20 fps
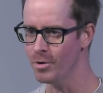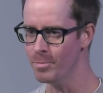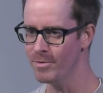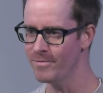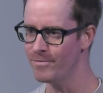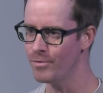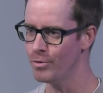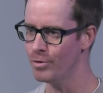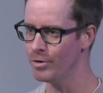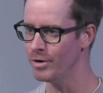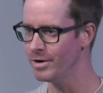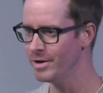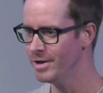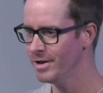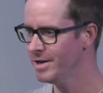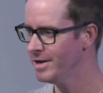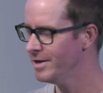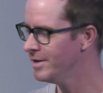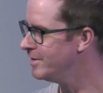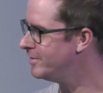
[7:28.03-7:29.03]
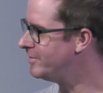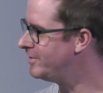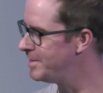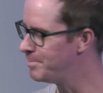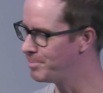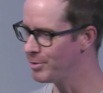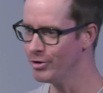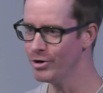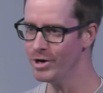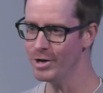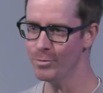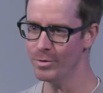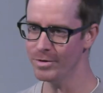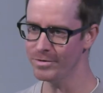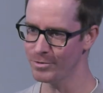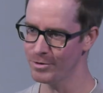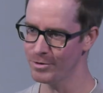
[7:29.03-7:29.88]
before deep learning was